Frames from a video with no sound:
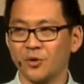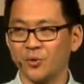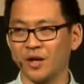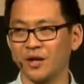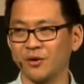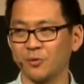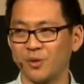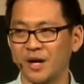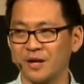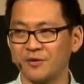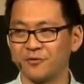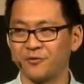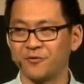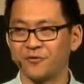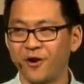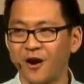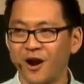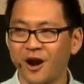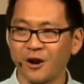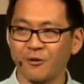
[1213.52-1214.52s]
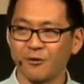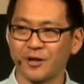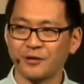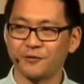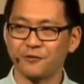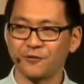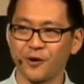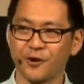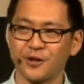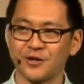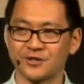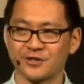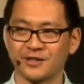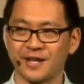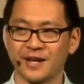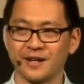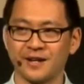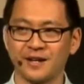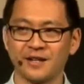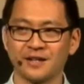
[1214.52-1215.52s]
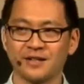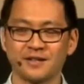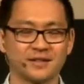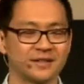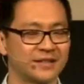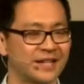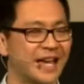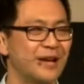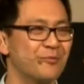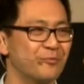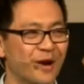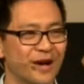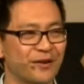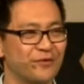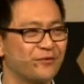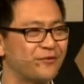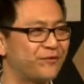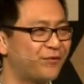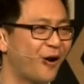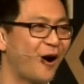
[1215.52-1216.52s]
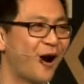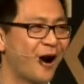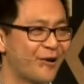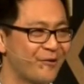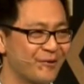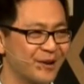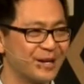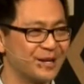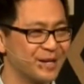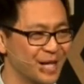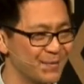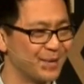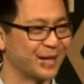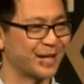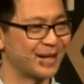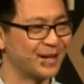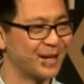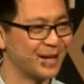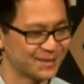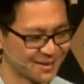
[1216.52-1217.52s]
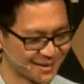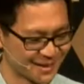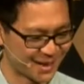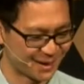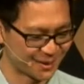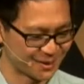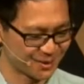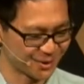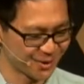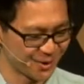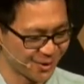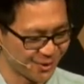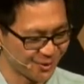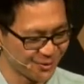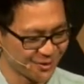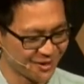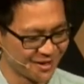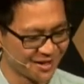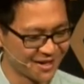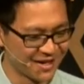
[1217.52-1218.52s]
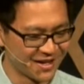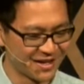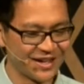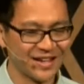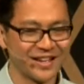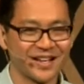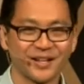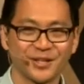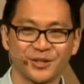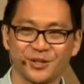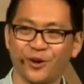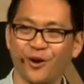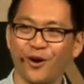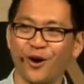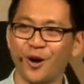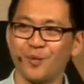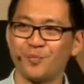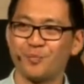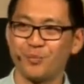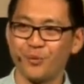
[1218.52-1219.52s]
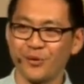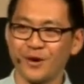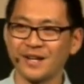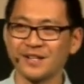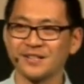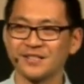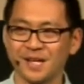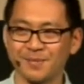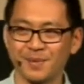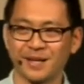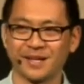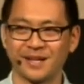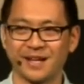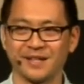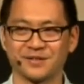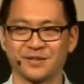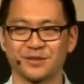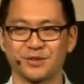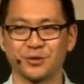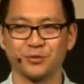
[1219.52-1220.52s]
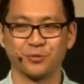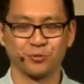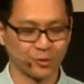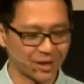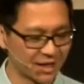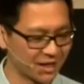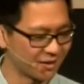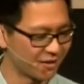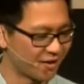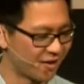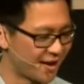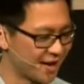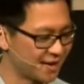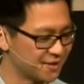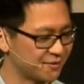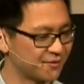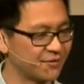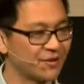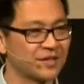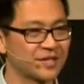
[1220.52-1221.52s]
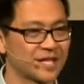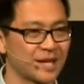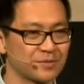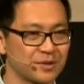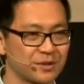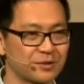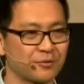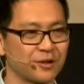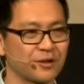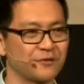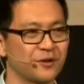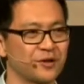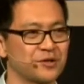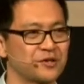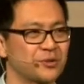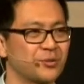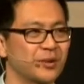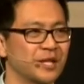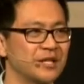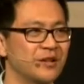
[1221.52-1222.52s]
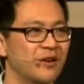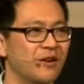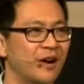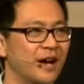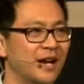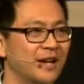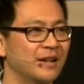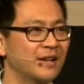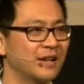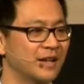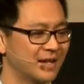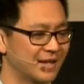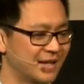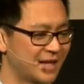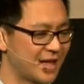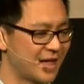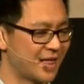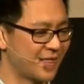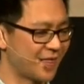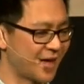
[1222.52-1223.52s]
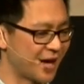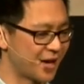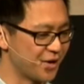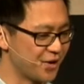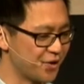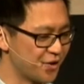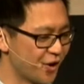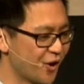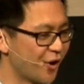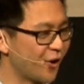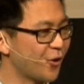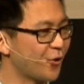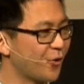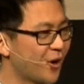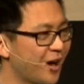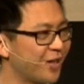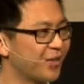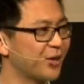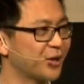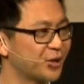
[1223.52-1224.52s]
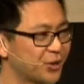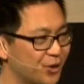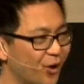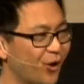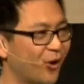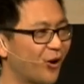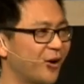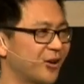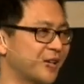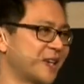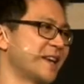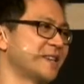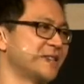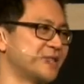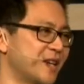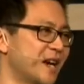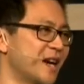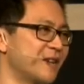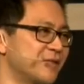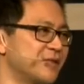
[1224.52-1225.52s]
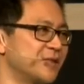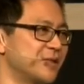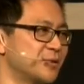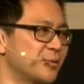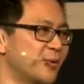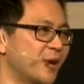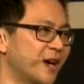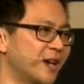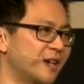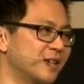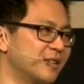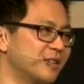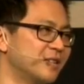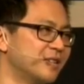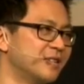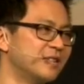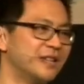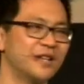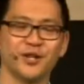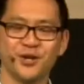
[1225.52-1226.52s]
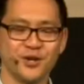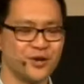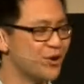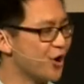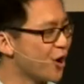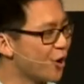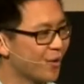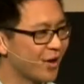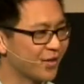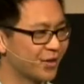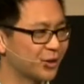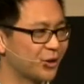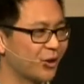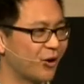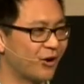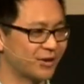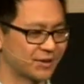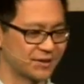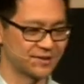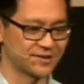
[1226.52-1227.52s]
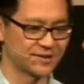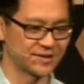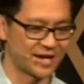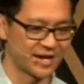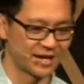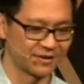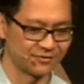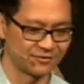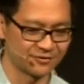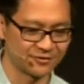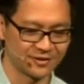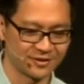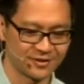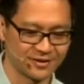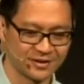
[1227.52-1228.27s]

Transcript: Well, one fiery furnace later, and one fiery Nebuchadnezzar later too, God brings Nebuchadnezzar to realize, chapter 3, verse 29, that no other God can save in this way. No other God can save.